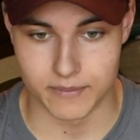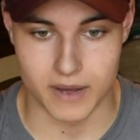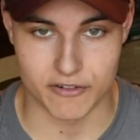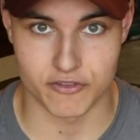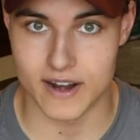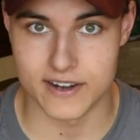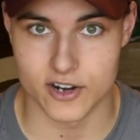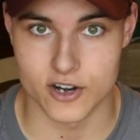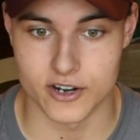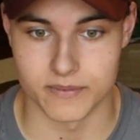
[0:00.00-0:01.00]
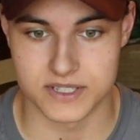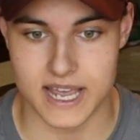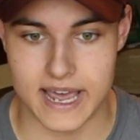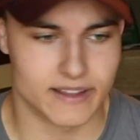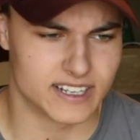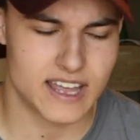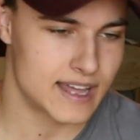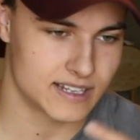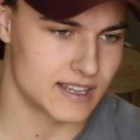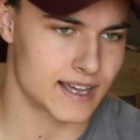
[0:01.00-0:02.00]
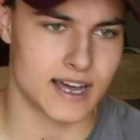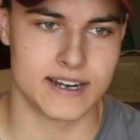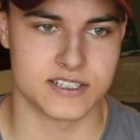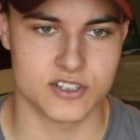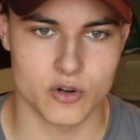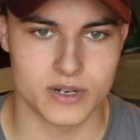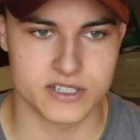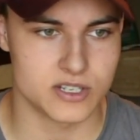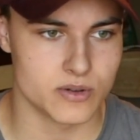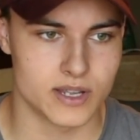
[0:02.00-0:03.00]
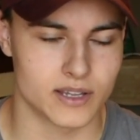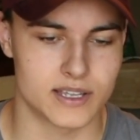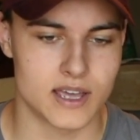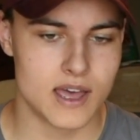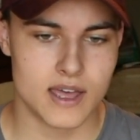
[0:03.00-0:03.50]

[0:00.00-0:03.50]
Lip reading: and my friend heard him say, like, that guy doesn't know what he's doing, like,